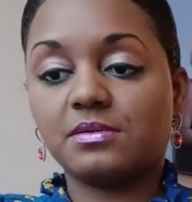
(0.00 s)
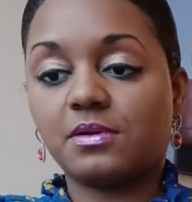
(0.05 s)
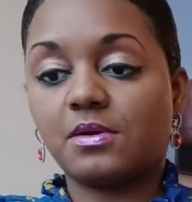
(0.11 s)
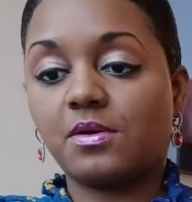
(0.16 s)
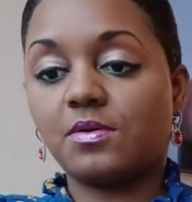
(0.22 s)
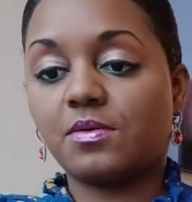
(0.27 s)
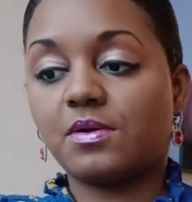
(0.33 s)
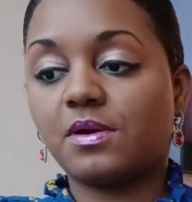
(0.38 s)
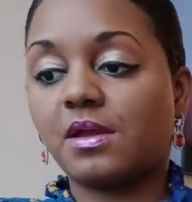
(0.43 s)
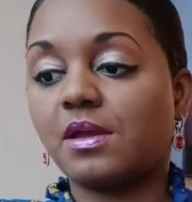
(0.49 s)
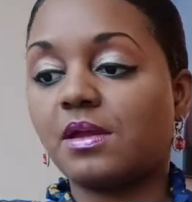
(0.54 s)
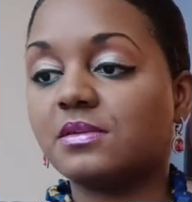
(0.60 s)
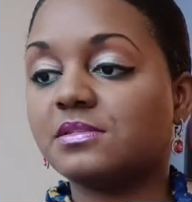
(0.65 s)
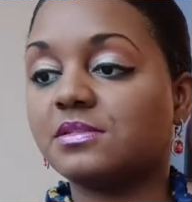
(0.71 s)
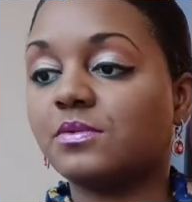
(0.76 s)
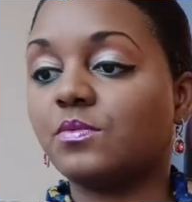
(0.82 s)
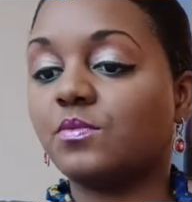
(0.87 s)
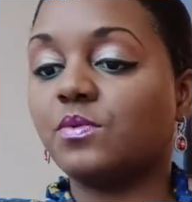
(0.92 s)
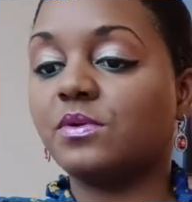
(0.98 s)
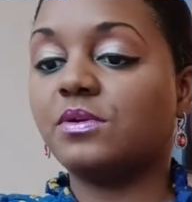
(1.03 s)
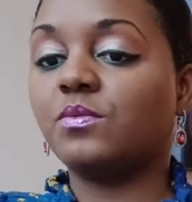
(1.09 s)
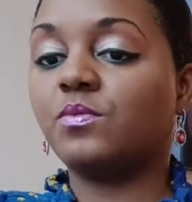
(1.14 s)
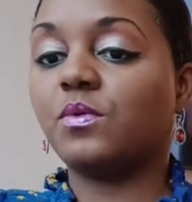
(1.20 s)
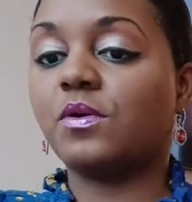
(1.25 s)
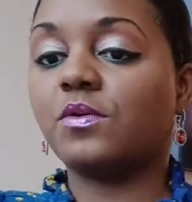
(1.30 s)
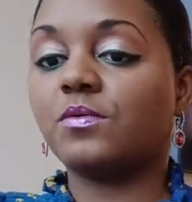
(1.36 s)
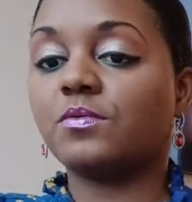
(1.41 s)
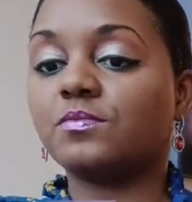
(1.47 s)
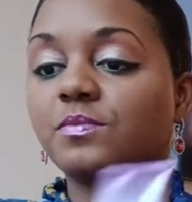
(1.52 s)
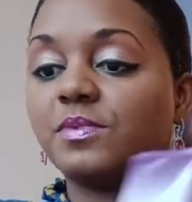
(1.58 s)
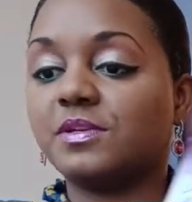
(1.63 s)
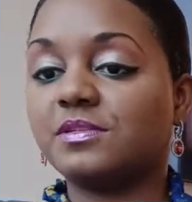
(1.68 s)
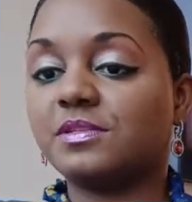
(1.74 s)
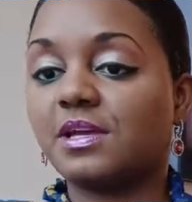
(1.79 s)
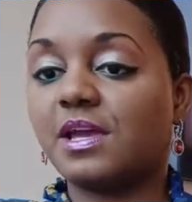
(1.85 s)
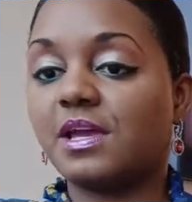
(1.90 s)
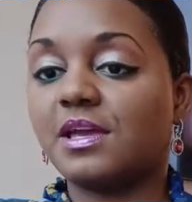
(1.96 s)
Okay, so we won't be
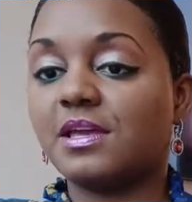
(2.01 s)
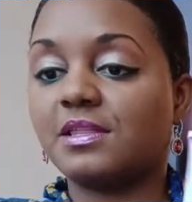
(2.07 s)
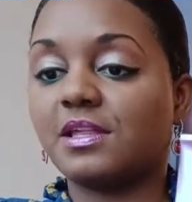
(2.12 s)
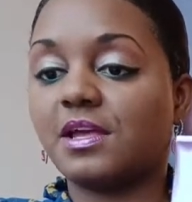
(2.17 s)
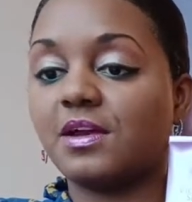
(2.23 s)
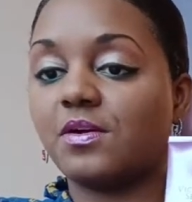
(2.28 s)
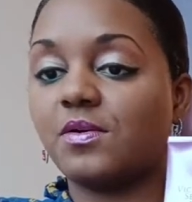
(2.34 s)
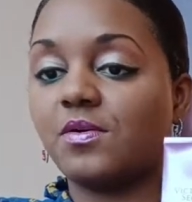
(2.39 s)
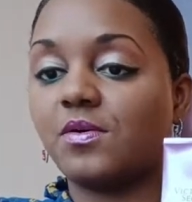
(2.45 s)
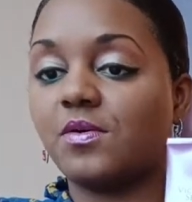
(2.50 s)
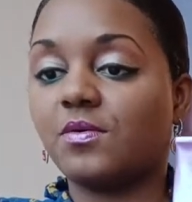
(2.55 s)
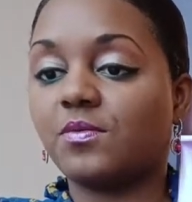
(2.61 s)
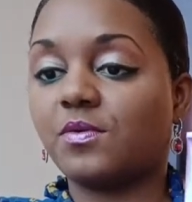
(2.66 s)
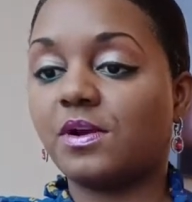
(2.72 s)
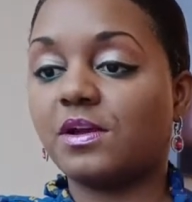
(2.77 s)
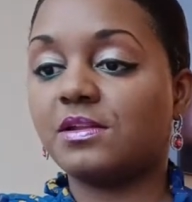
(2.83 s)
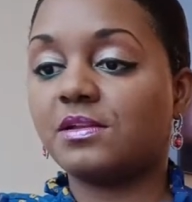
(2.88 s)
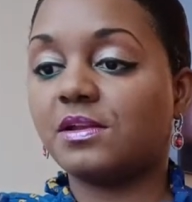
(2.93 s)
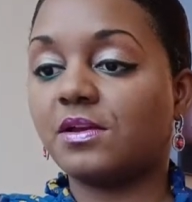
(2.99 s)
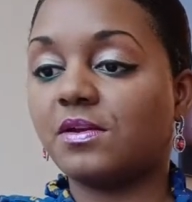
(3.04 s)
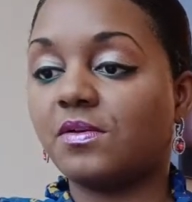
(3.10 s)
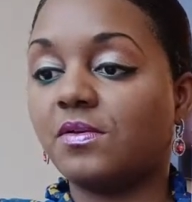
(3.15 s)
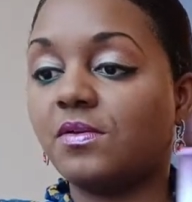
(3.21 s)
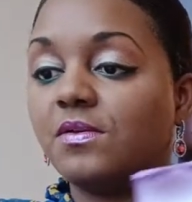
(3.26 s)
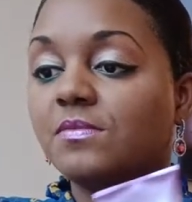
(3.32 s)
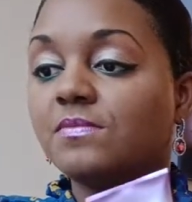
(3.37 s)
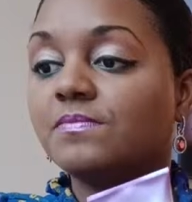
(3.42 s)
taking that call right now.